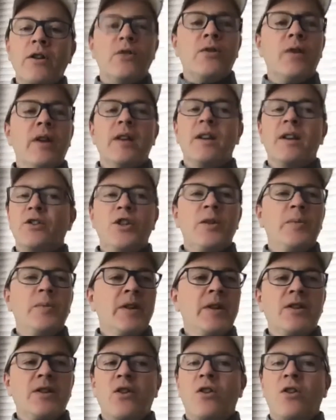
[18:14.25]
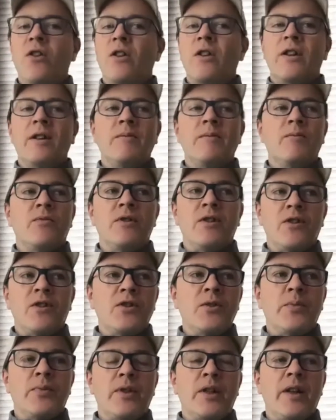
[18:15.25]
you can get a cheap guitar and
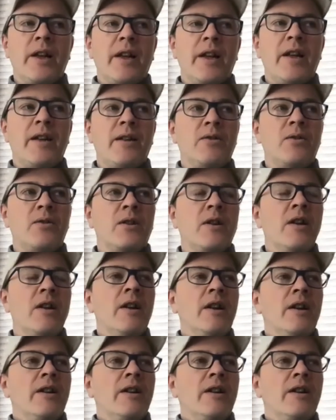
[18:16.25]
learn to play it, or,